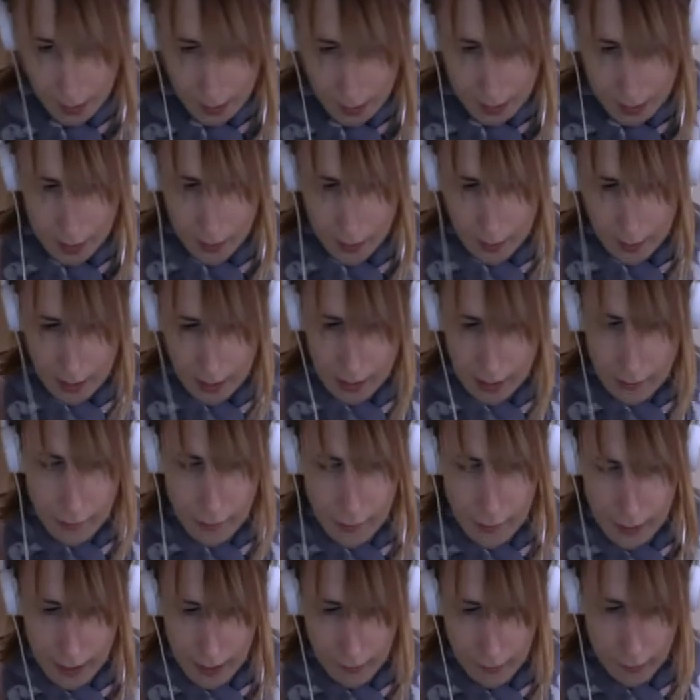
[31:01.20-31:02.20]

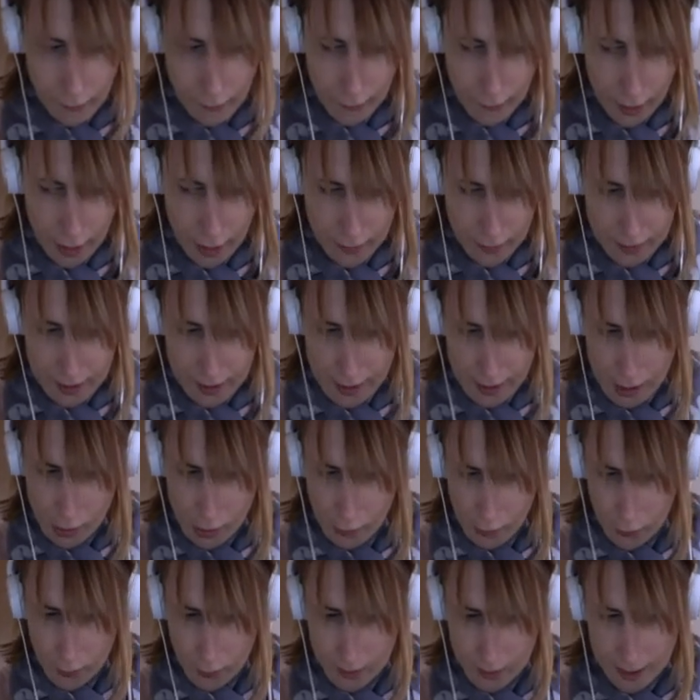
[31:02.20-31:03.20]
iru, eru verbs.
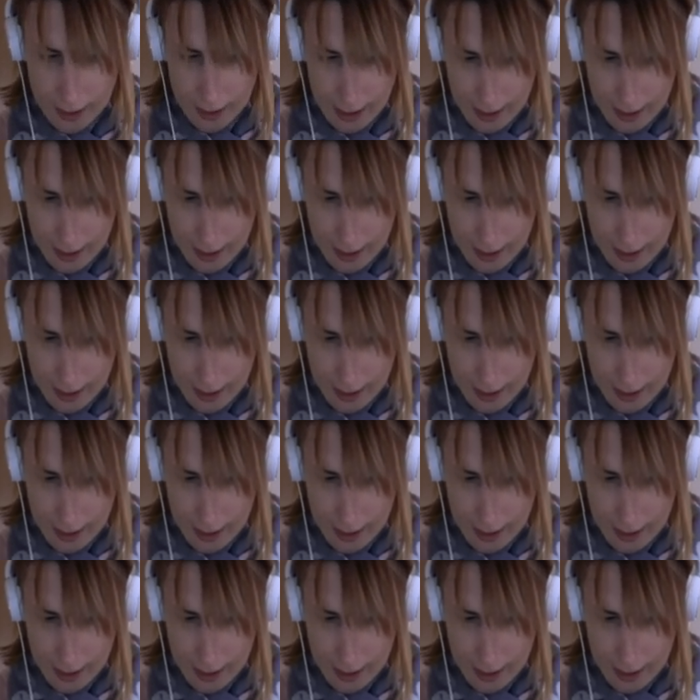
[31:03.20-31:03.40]
Addition ones